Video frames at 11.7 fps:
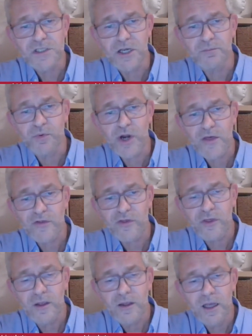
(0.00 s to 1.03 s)
So
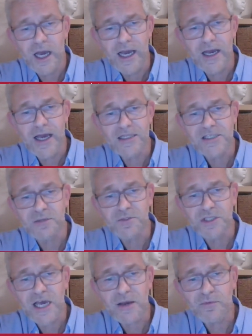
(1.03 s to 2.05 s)
breadth and
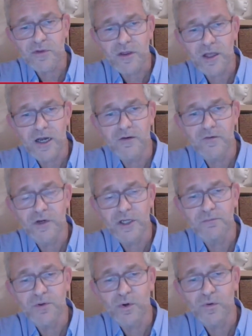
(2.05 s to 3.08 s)
some depth are
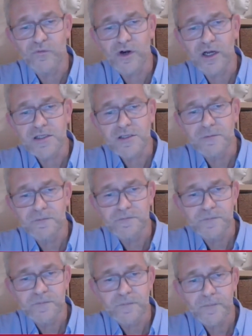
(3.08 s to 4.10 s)
really important for us.
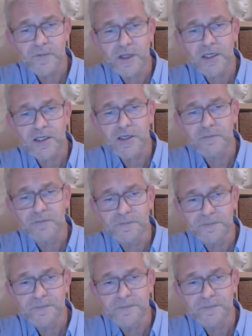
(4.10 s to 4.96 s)
Thank you.